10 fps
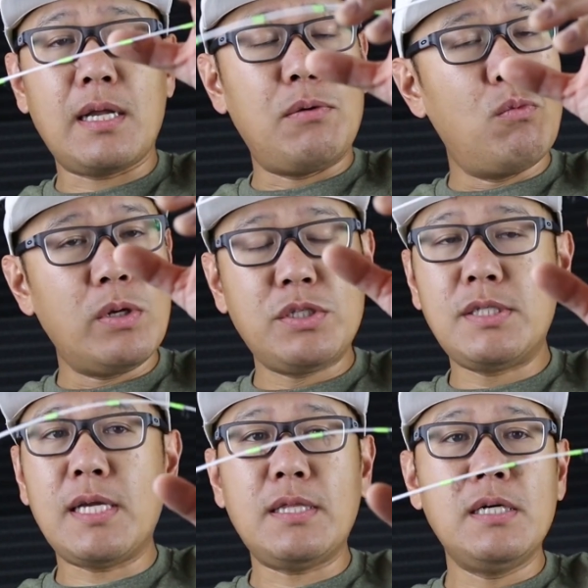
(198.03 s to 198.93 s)
And once you
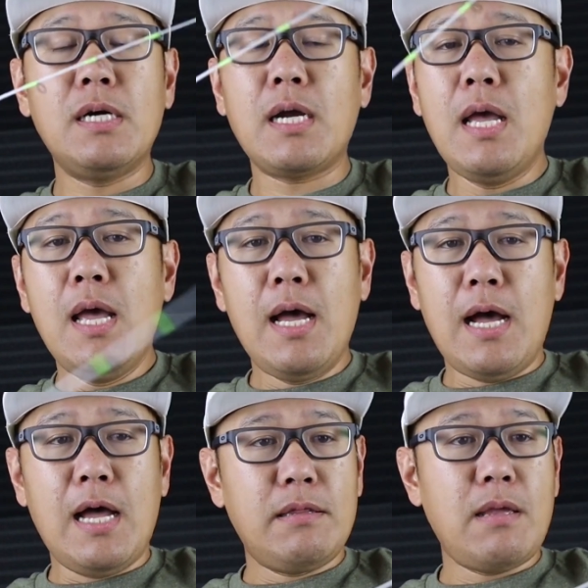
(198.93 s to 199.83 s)
set the hook,
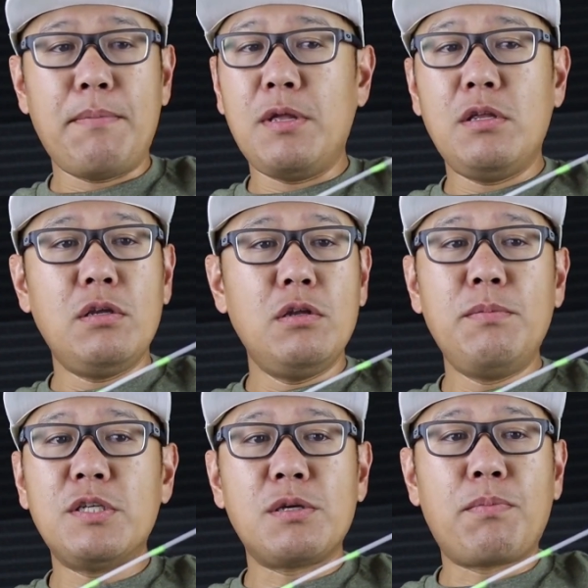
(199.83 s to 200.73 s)
you'd
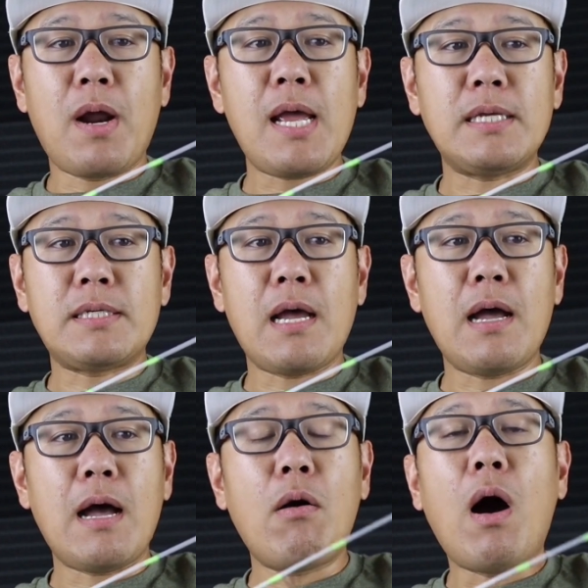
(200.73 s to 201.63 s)
be surprised
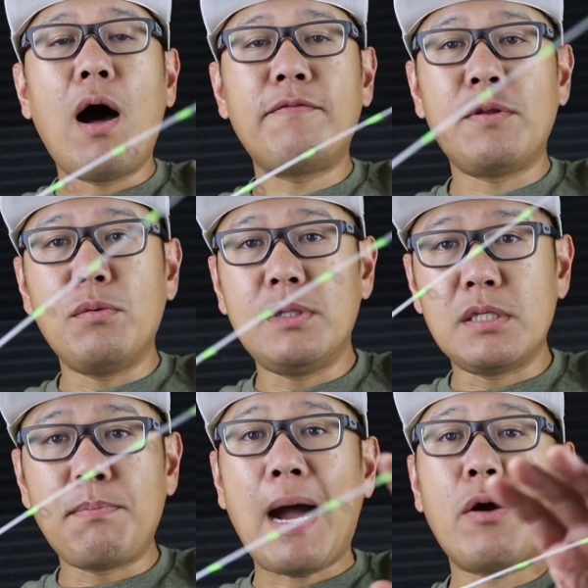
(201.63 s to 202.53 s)
how often with
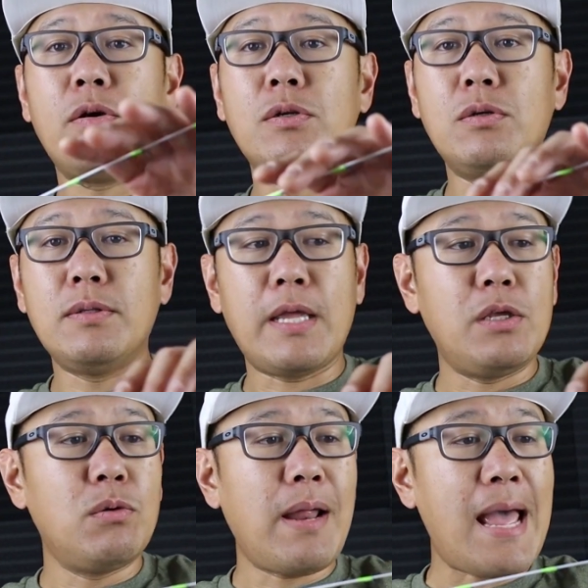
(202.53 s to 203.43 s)
this Power Noodle that
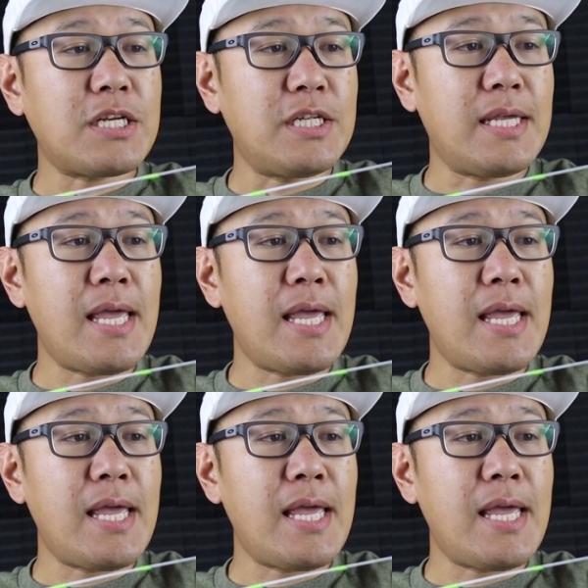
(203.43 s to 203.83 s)
you will actually